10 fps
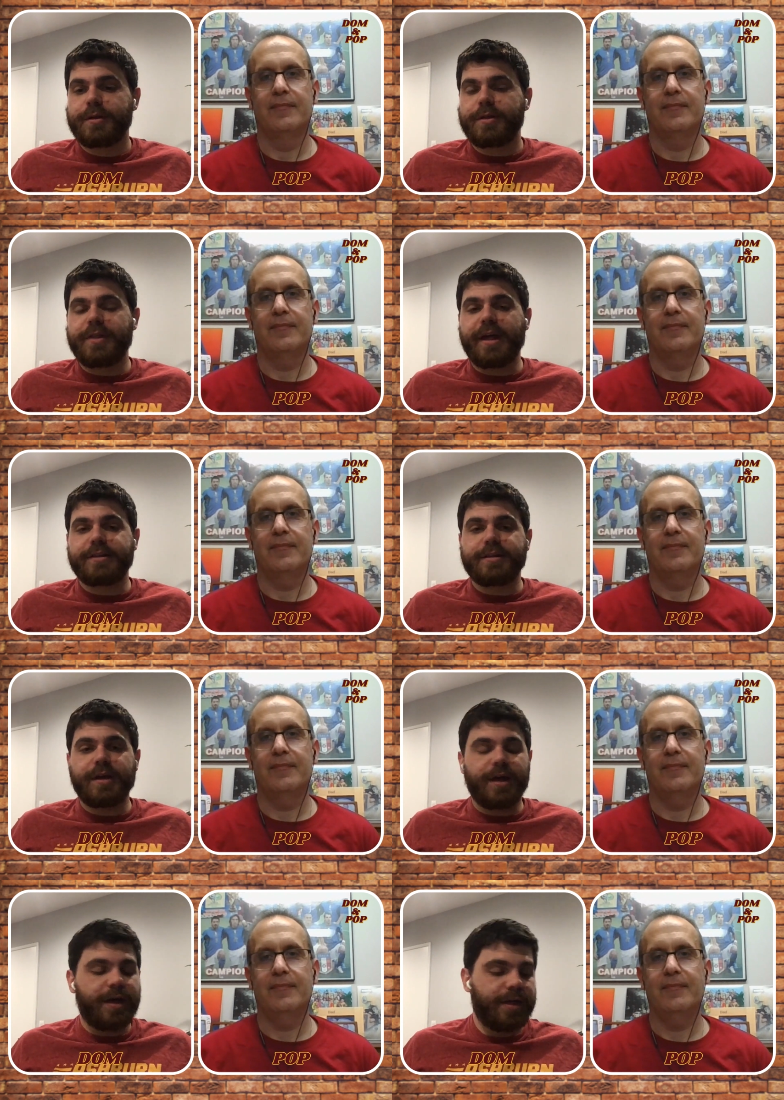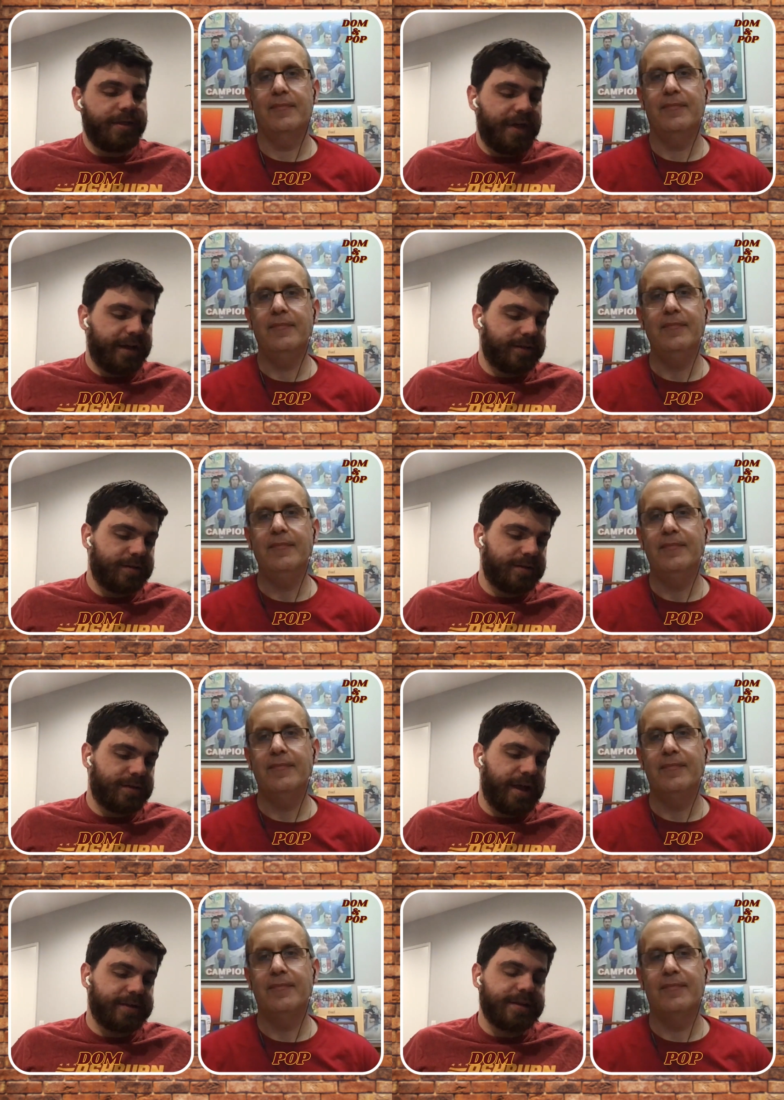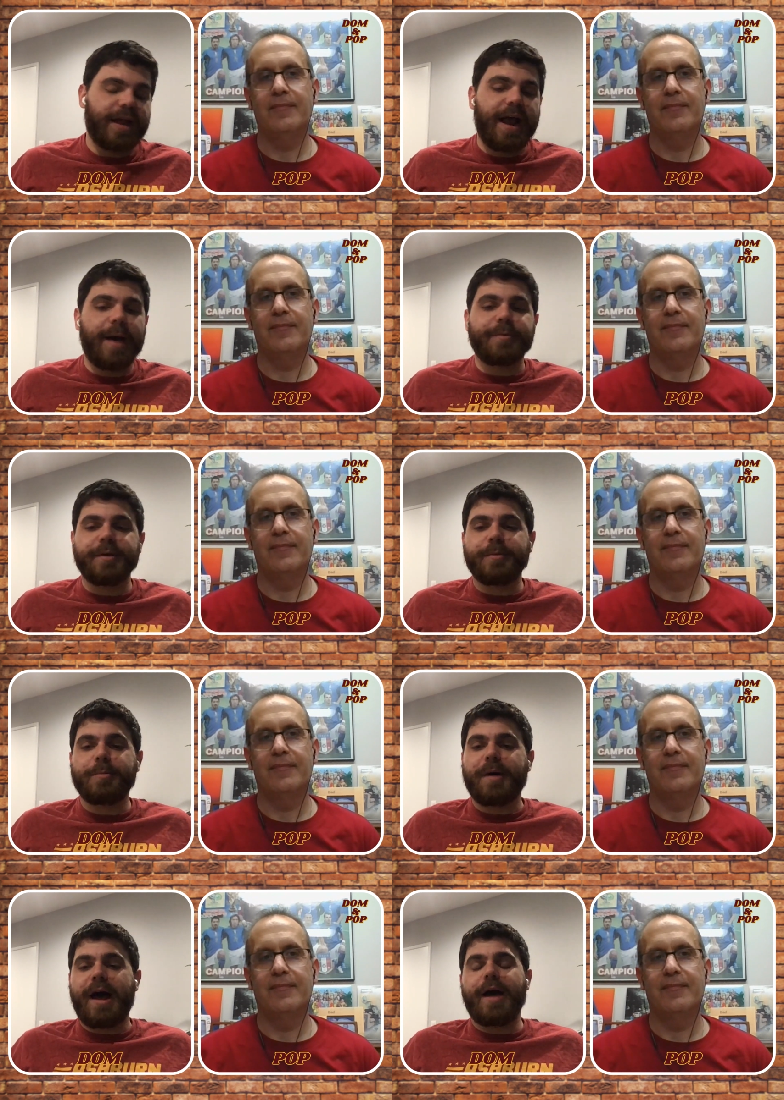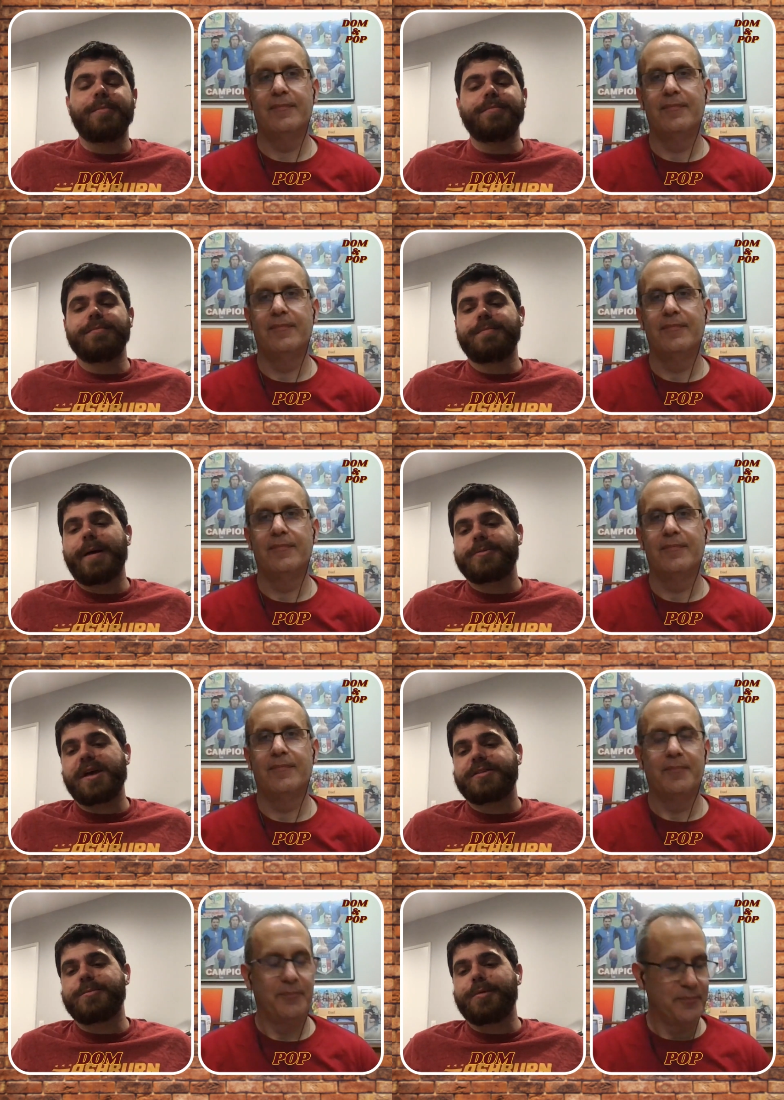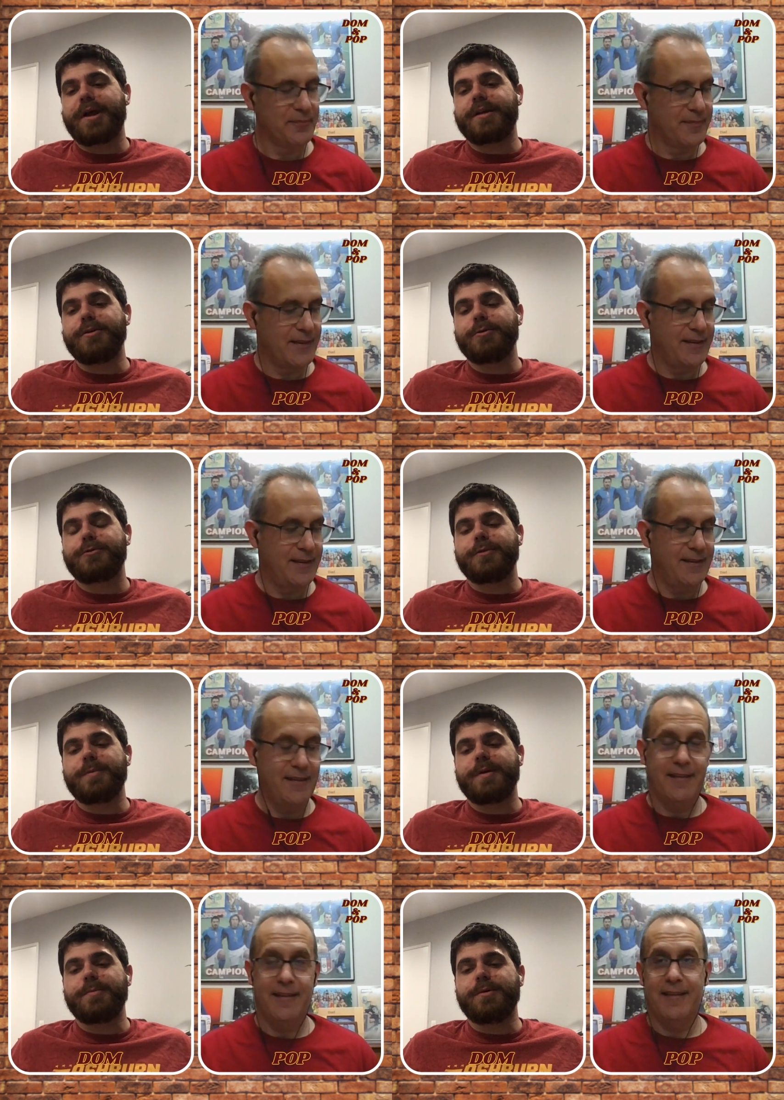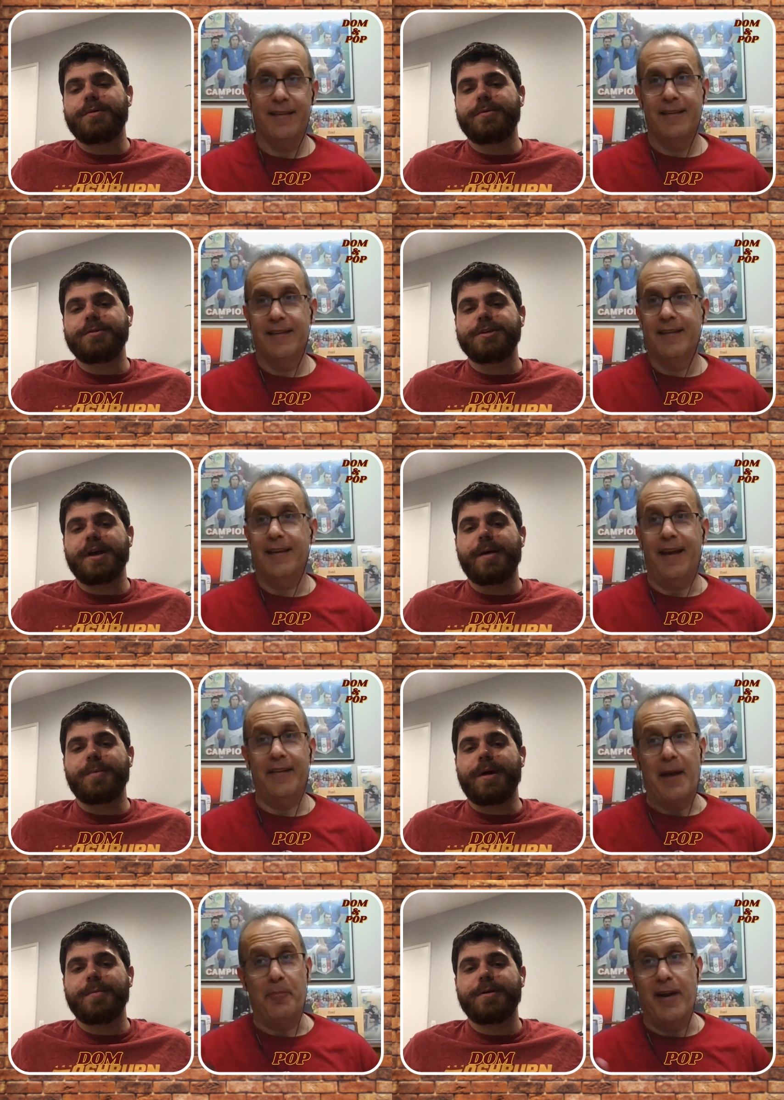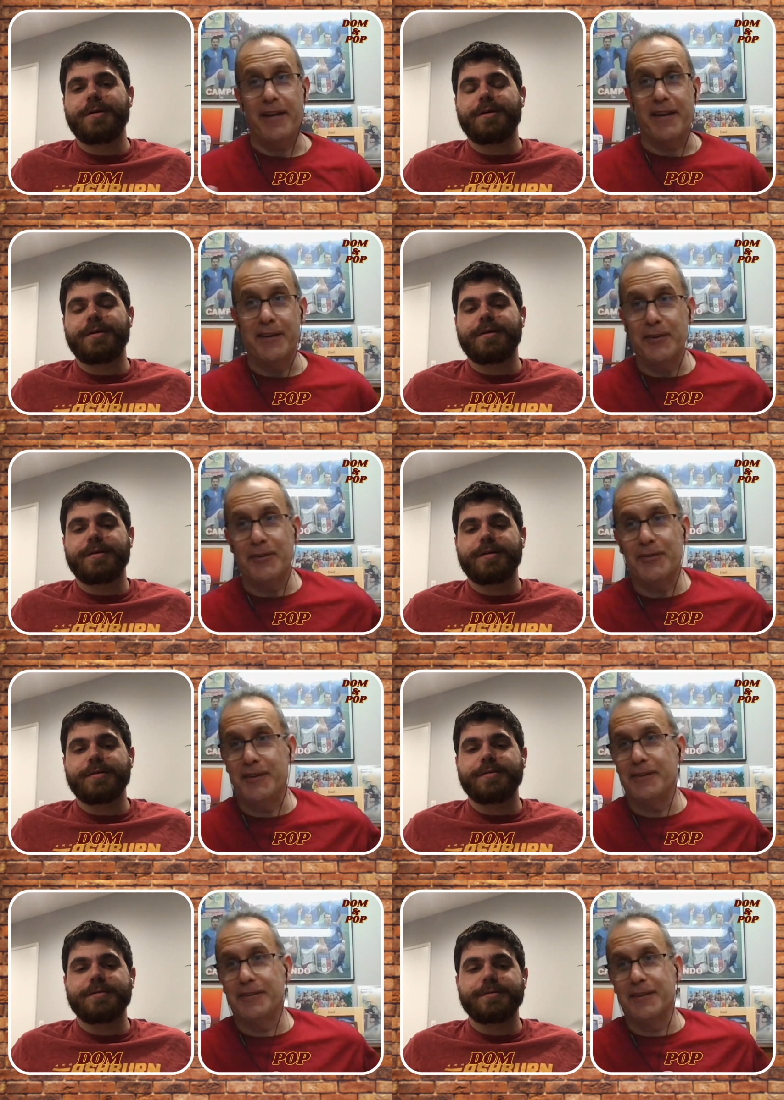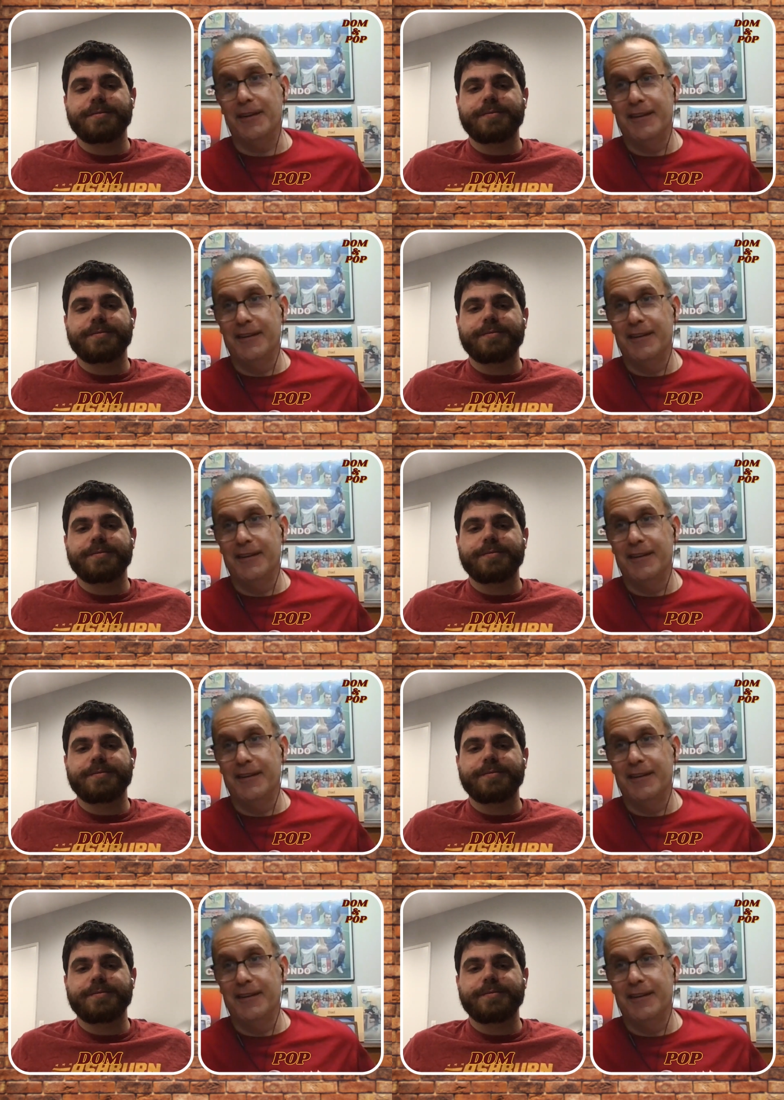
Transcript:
Speaker 1: That's uh, that's that's not happening. But Pop, Pop's got some breaking news for the people. What you got?
Speaker 2: I got breaking news here, son.